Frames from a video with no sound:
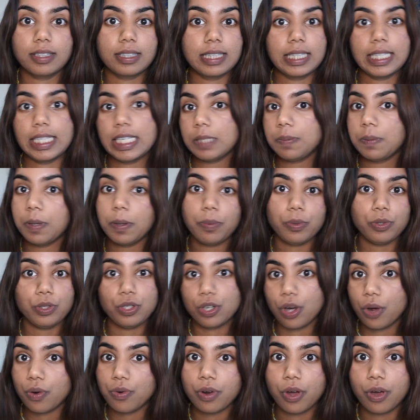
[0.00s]
These people
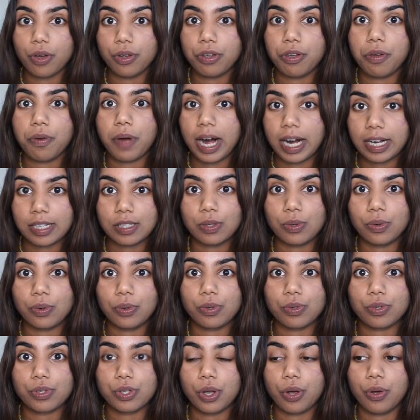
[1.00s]
don't know you at
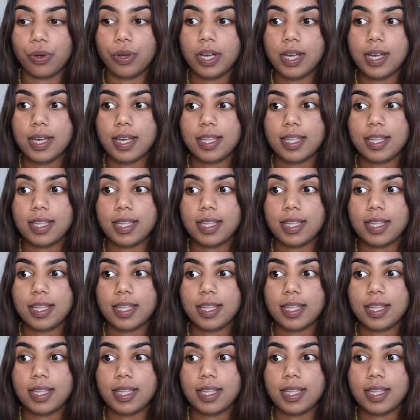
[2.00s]
all, so